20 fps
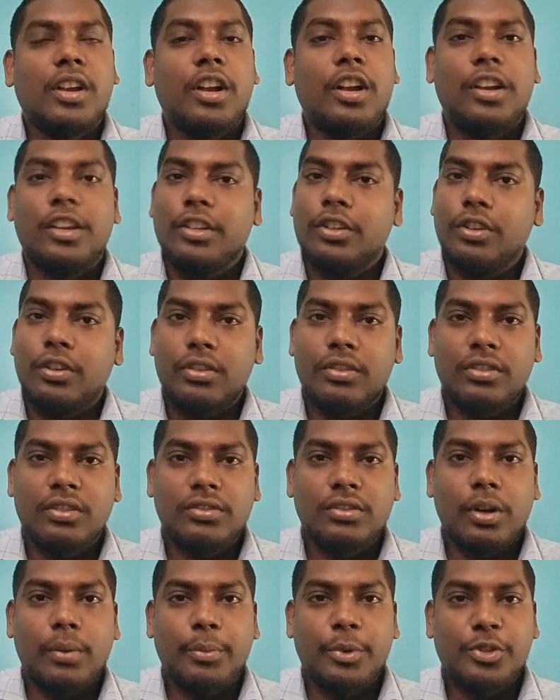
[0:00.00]
I got this
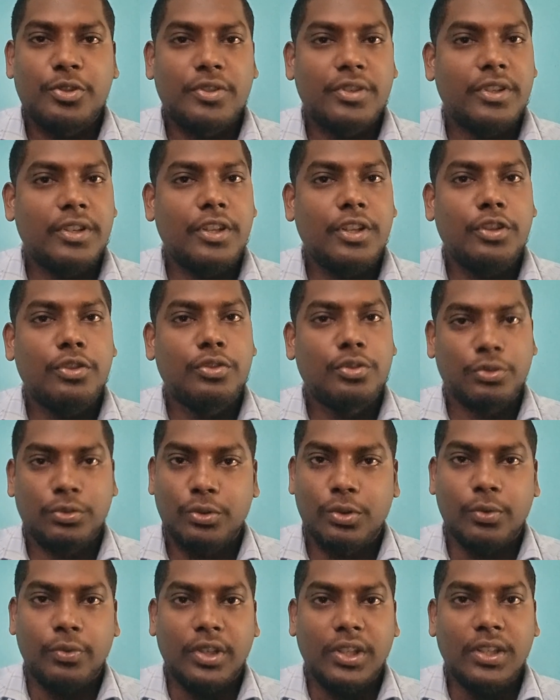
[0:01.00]
opportunity through
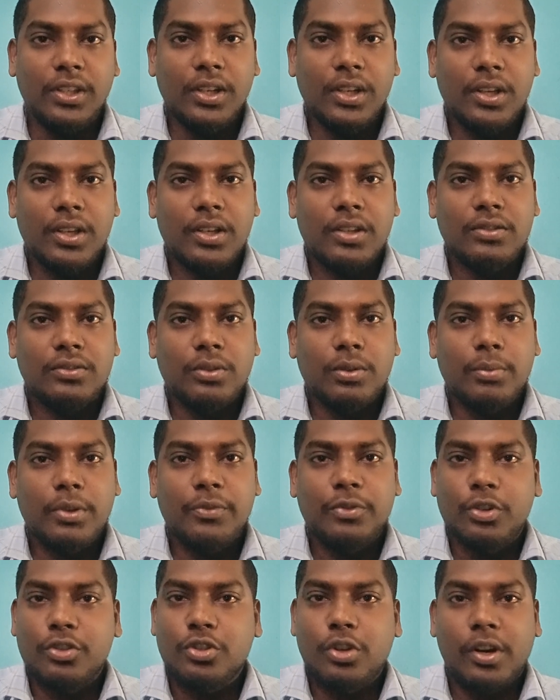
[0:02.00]
GUVI. So
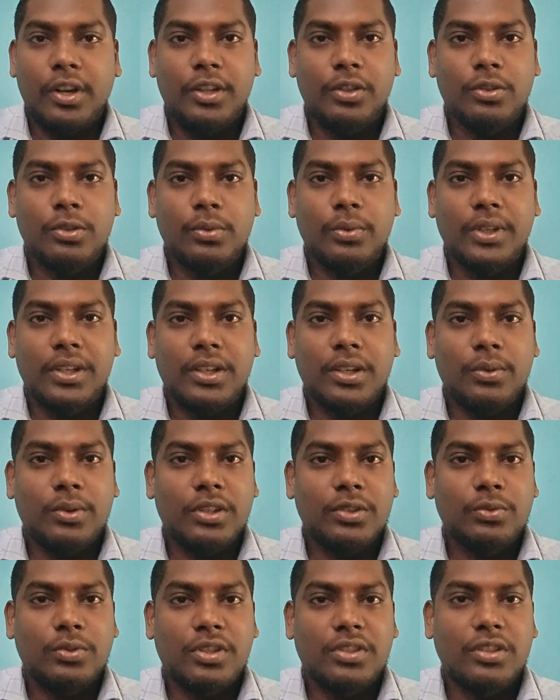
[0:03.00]
before joining GUVI, I
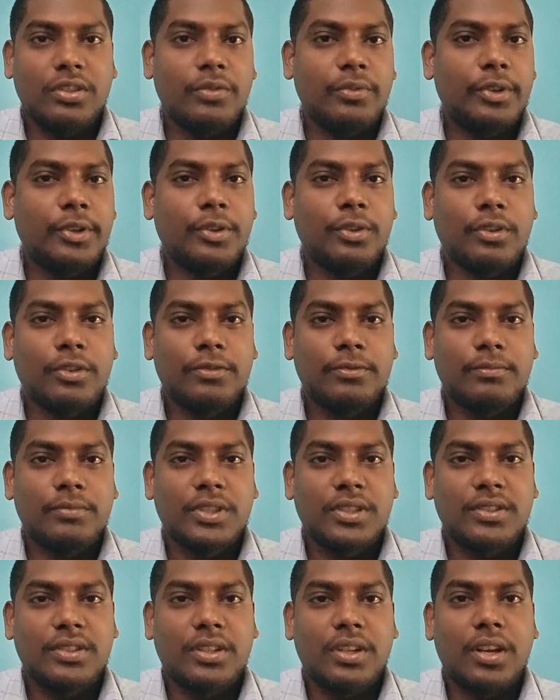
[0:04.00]
was watching a video of
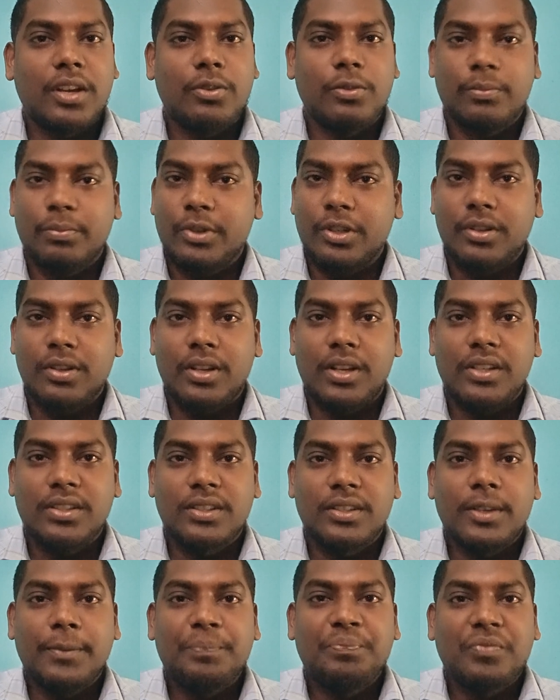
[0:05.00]
Mr. Arun Prakash,
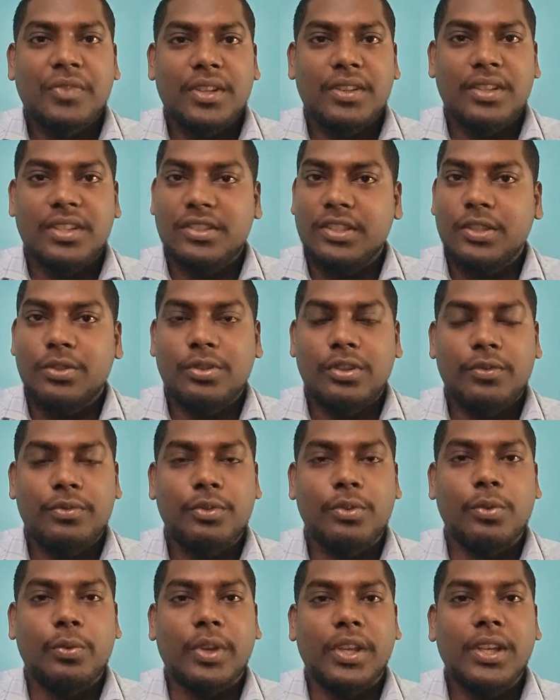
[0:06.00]
the CEO of
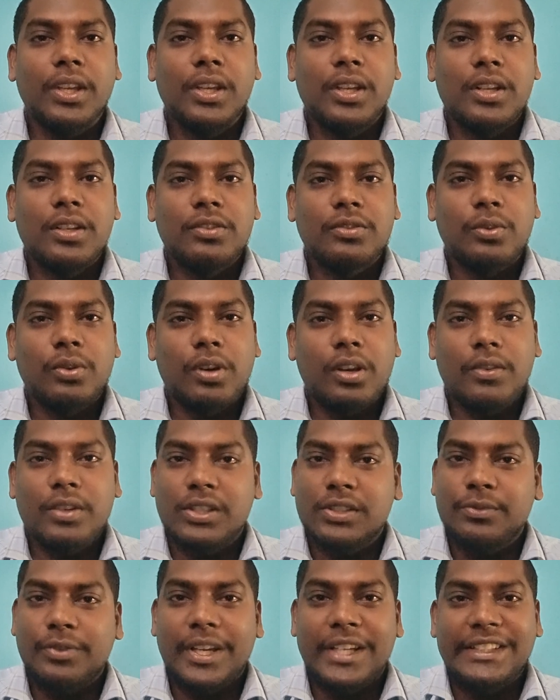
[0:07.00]
GUVI. So I
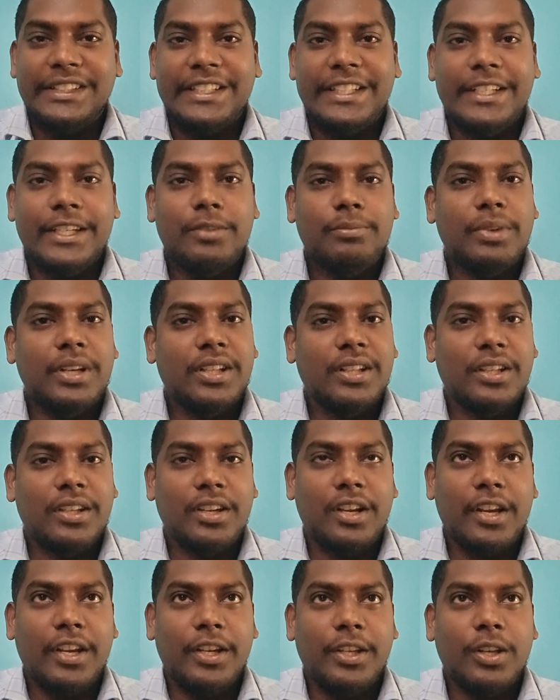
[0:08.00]
was fascinated by their
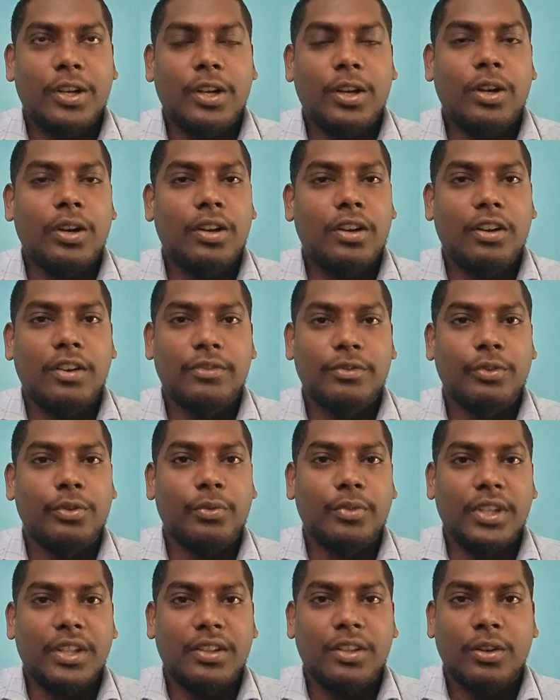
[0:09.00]
idea of
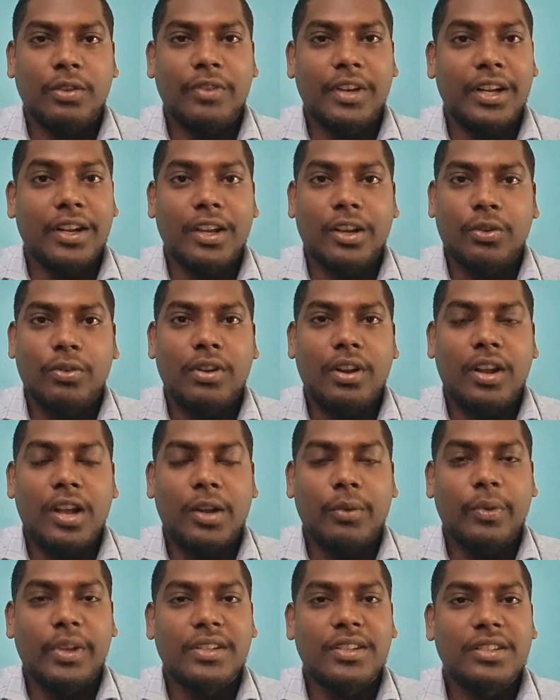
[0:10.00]
GUVI, the vernacular
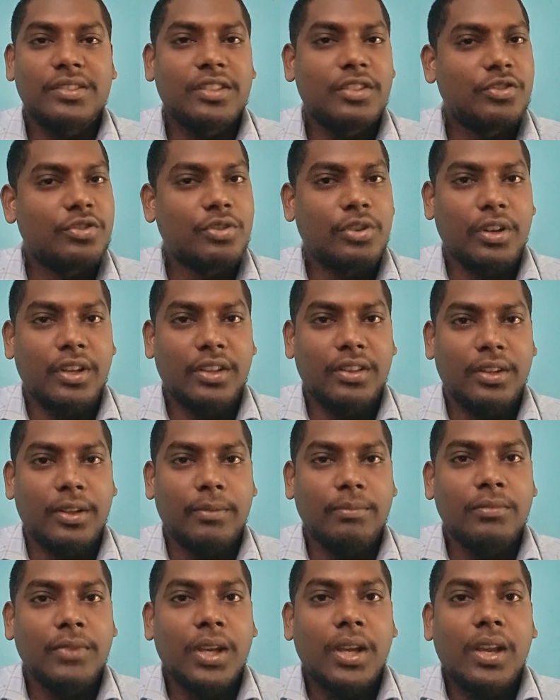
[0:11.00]
languages, and joined them.